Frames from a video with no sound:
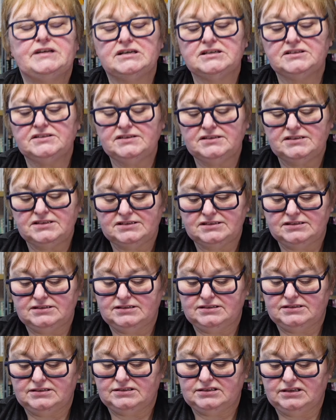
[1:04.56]

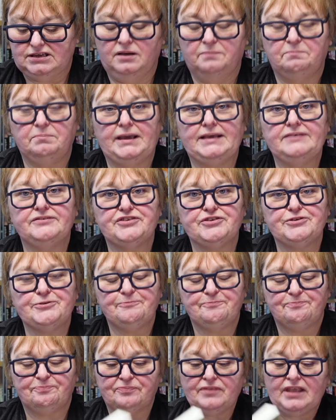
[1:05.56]
artist, a painter,
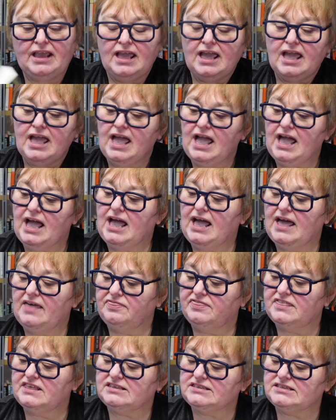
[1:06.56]

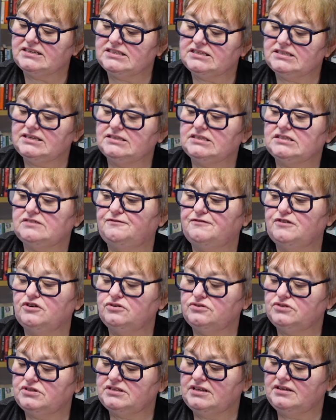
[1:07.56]
and this is his
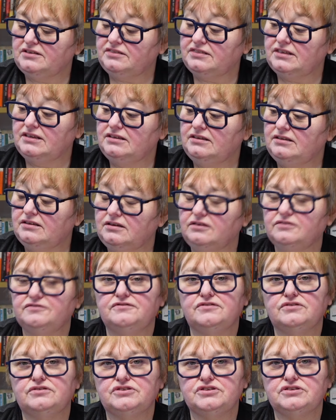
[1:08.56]

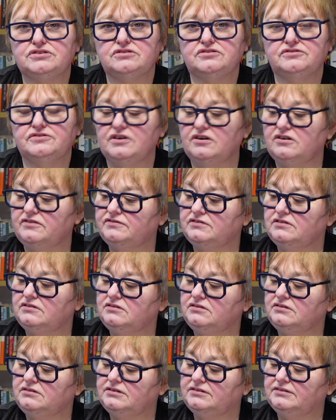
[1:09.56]
first
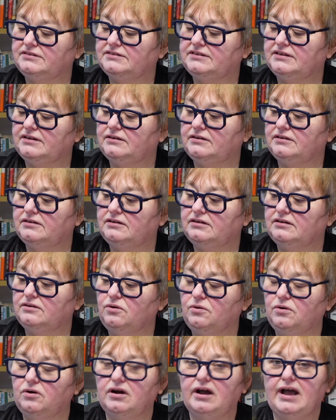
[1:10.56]
novel, The
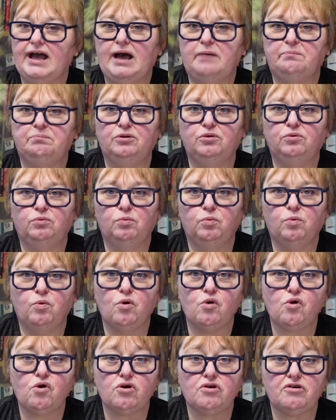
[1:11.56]
Apple
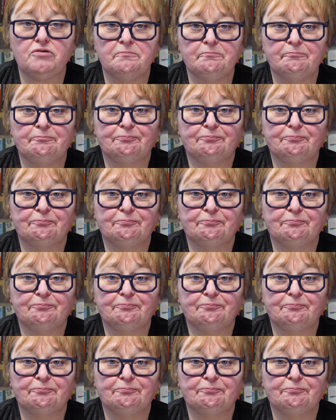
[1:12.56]
War.